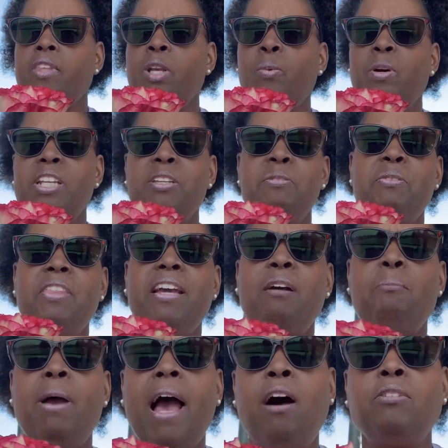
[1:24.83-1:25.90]
What do you think
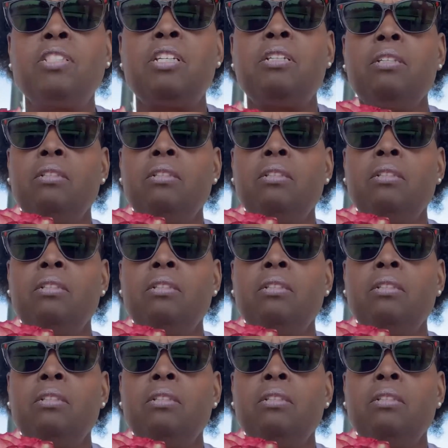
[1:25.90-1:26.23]
about